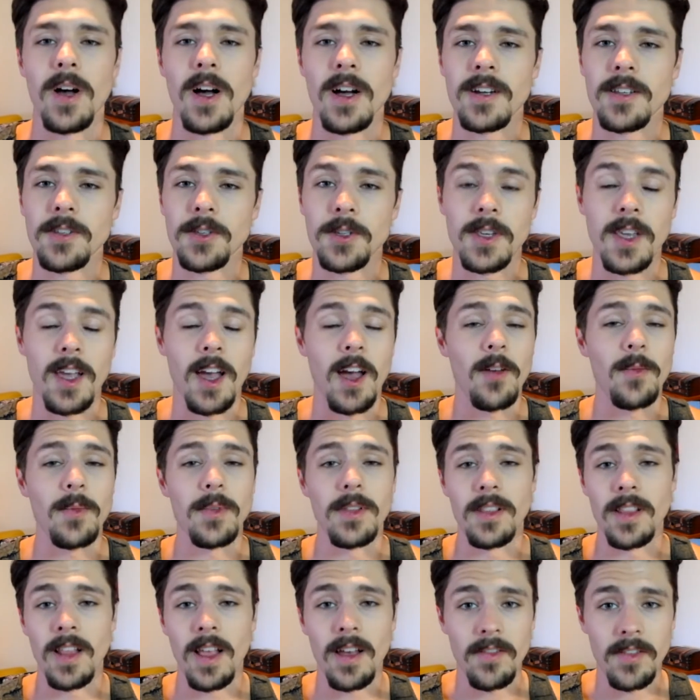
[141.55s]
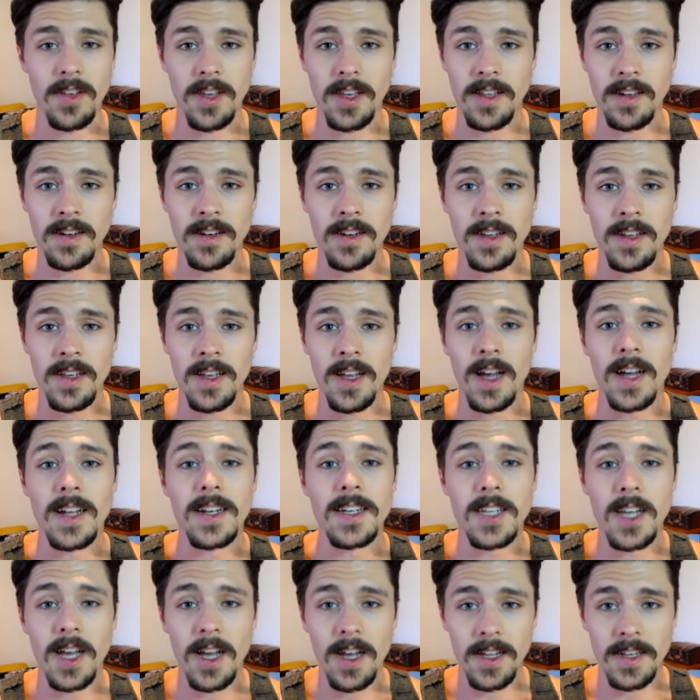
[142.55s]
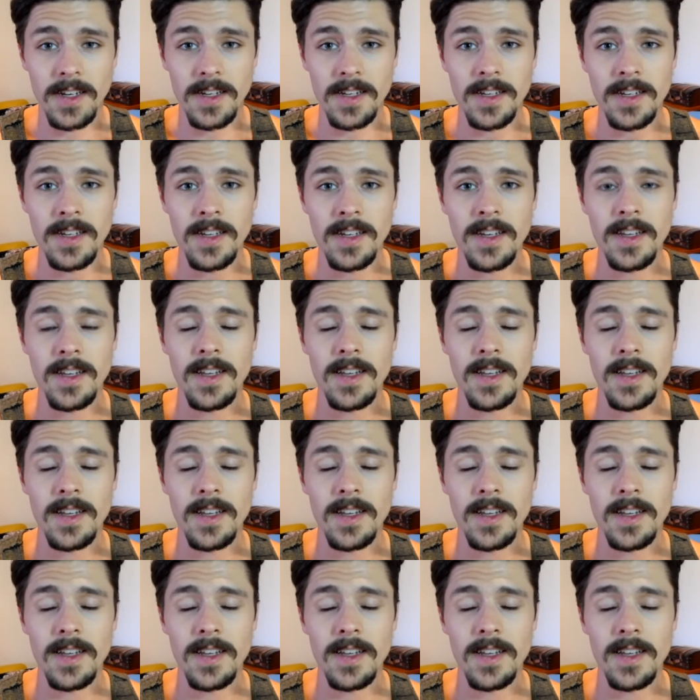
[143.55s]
Honestly, I've been loving it a ton.